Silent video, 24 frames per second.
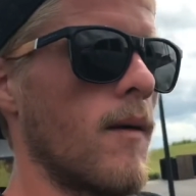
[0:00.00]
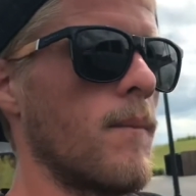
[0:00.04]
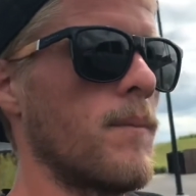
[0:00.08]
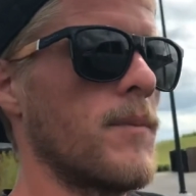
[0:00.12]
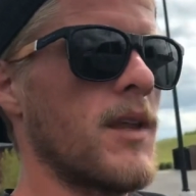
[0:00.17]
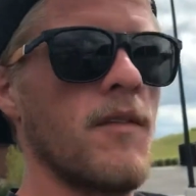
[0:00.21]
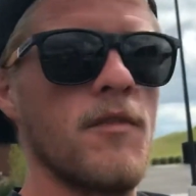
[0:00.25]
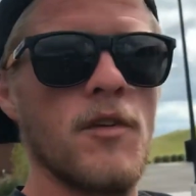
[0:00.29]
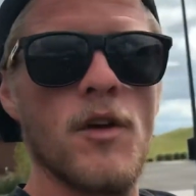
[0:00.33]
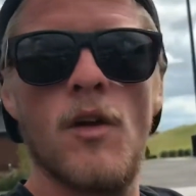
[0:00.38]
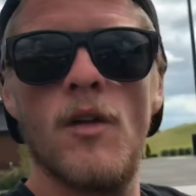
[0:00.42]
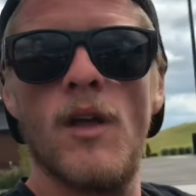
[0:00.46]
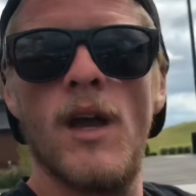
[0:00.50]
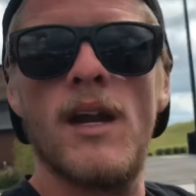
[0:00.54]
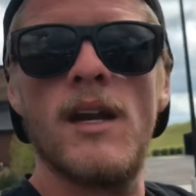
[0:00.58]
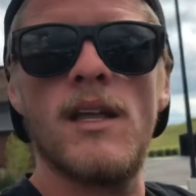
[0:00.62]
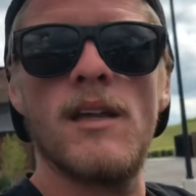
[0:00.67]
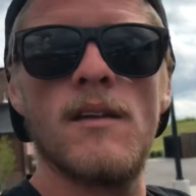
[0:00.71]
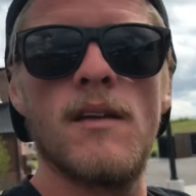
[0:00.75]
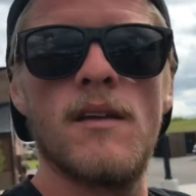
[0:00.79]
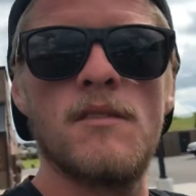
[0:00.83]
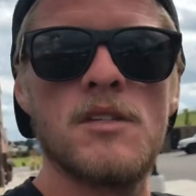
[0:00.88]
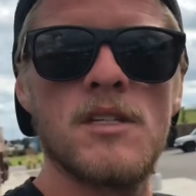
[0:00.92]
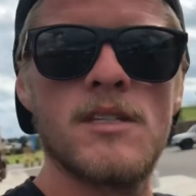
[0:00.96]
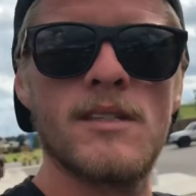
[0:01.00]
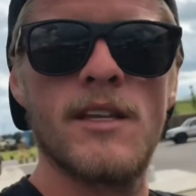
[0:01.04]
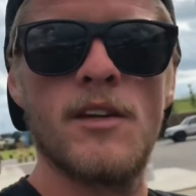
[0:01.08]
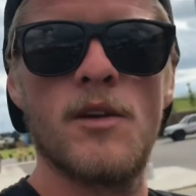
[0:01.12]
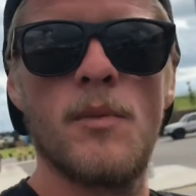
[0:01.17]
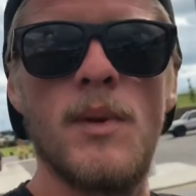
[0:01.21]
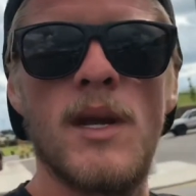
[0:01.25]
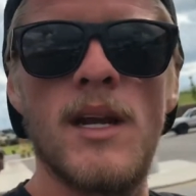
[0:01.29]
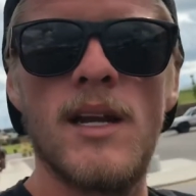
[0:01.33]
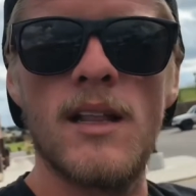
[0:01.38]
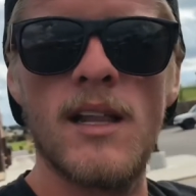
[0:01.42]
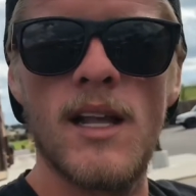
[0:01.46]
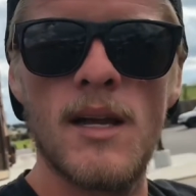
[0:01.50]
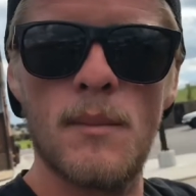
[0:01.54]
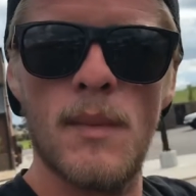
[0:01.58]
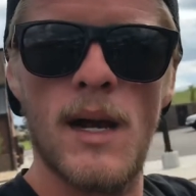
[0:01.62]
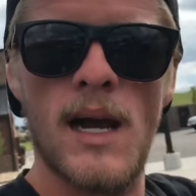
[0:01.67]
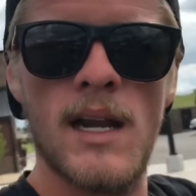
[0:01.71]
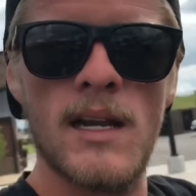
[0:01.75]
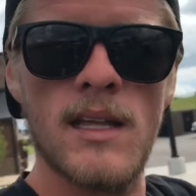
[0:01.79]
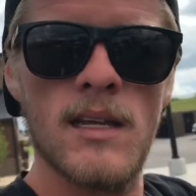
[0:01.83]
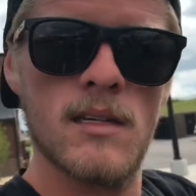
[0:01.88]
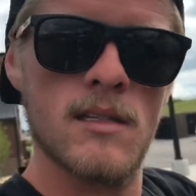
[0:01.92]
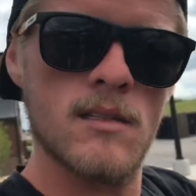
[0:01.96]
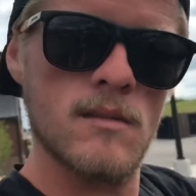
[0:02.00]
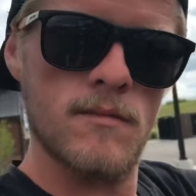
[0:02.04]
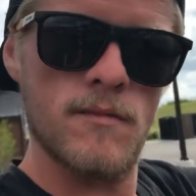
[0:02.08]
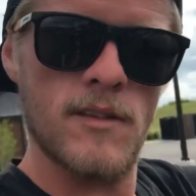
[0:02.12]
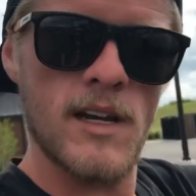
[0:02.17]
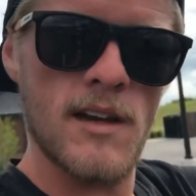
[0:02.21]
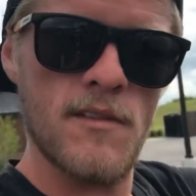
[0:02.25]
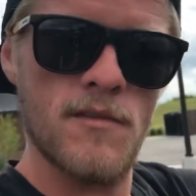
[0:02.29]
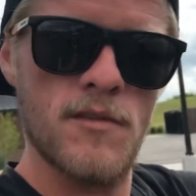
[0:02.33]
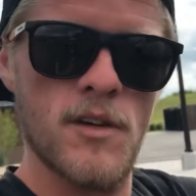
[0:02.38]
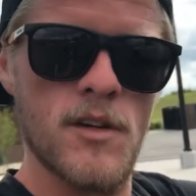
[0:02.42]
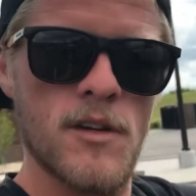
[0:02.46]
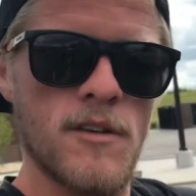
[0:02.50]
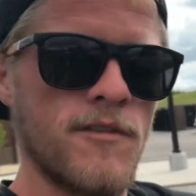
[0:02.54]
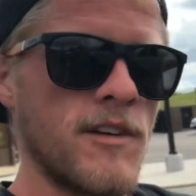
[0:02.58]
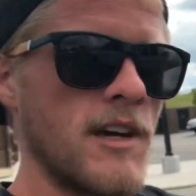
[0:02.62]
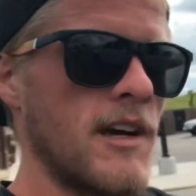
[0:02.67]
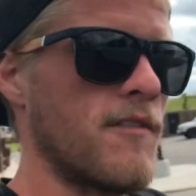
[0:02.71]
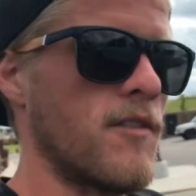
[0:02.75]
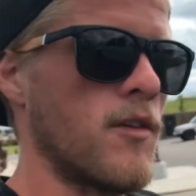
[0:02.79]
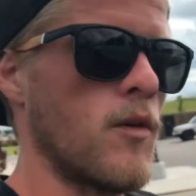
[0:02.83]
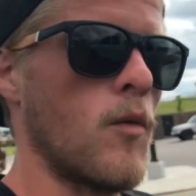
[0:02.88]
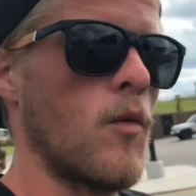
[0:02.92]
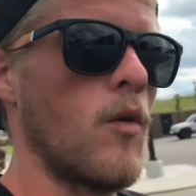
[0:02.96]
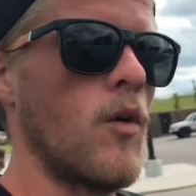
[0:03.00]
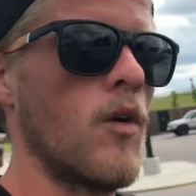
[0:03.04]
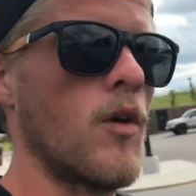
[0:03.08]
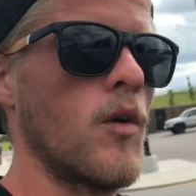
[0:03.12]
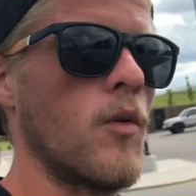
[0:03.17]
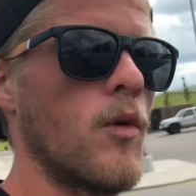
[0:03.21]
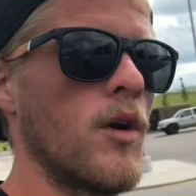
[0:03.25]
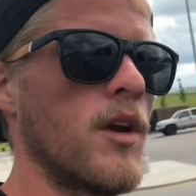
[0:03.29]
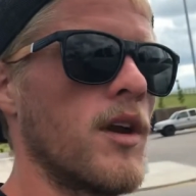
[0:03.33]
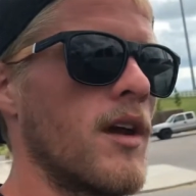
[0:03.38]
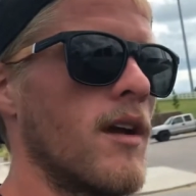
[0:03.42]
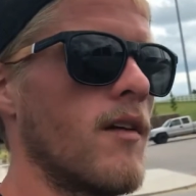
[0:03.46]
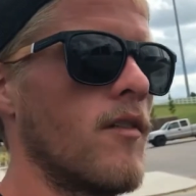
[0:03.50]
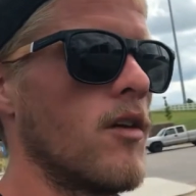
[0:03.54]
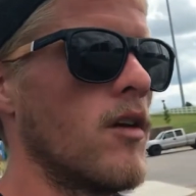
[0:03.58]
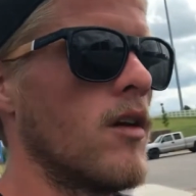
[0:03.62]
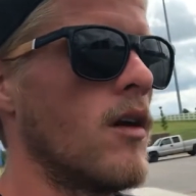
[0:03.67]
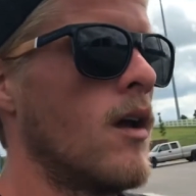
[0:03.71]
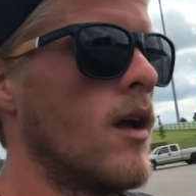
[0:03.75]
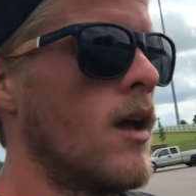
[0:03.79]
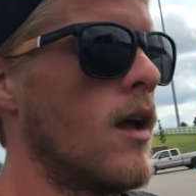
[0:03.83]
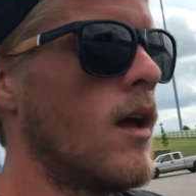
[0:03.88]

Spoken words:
if you're a lady, if she's little bitty like mine is, 5 foot, 5'1" or whatever,